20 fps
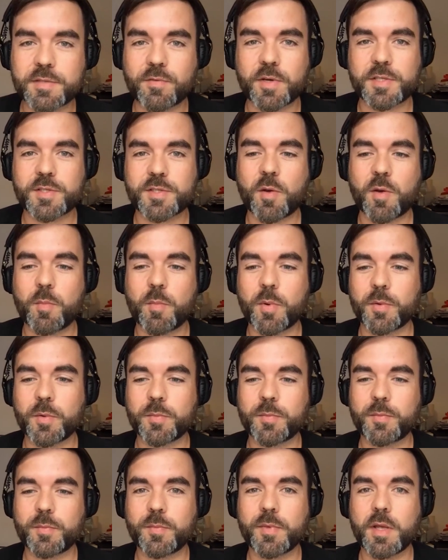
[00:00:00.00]
for example.
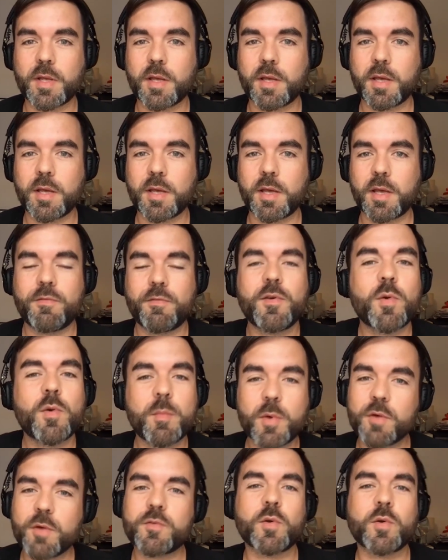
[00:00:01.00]
If you
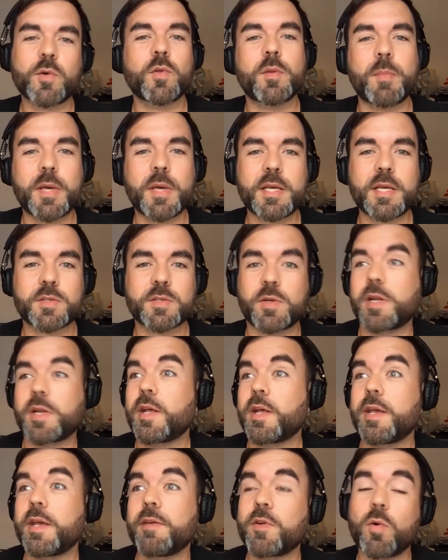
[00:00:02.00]
removed all the bees and
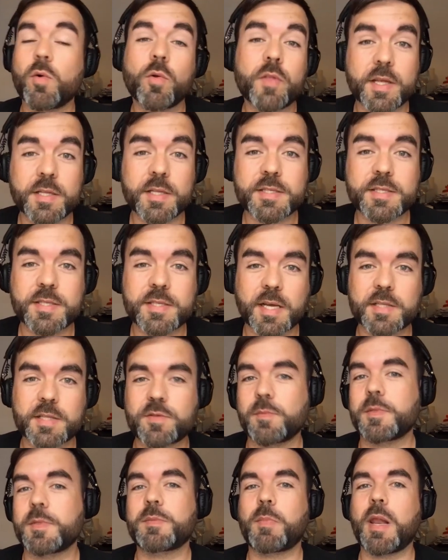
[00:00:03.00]
even all the insects
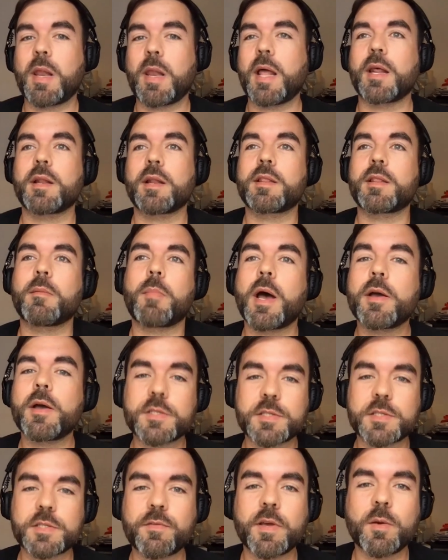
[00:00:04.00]
from this planet, the
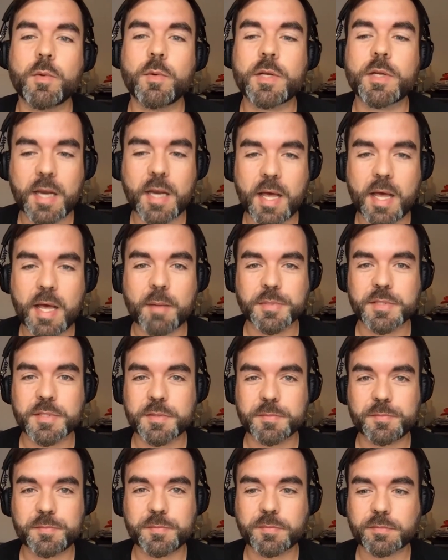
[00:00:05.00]
biosphere would collapse.
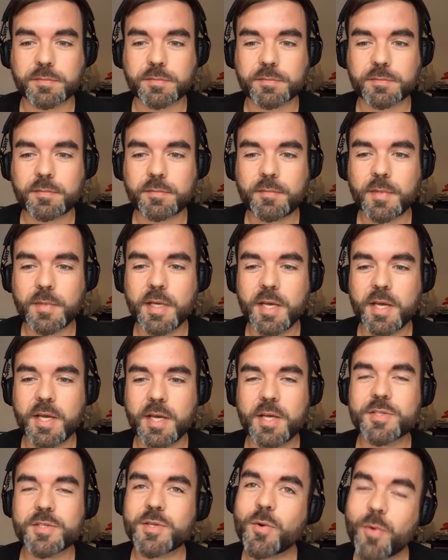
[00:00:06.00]

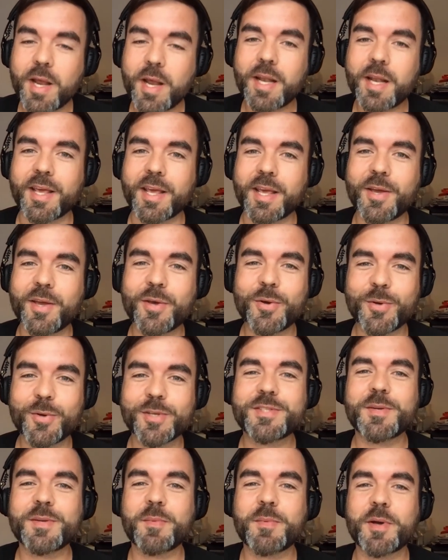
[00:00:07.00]
So really, who
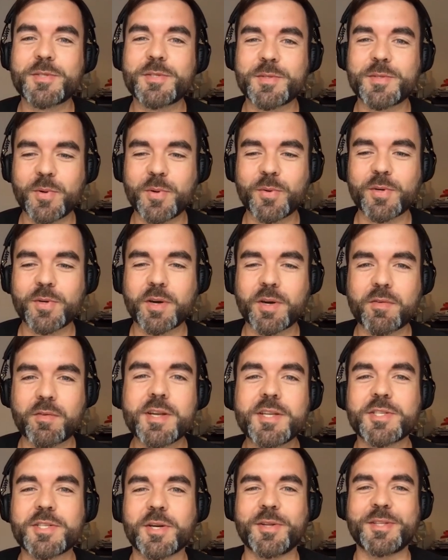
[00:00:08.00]
is the most important
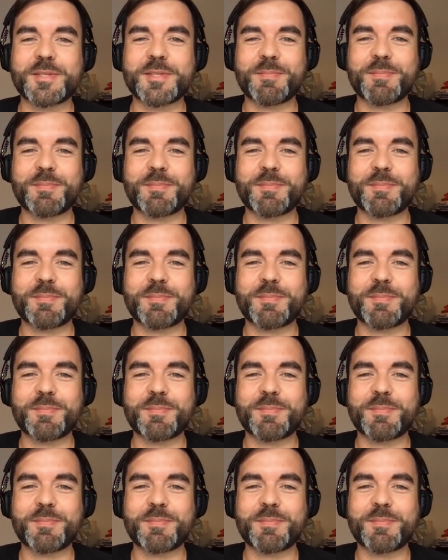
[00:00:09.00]
creature on this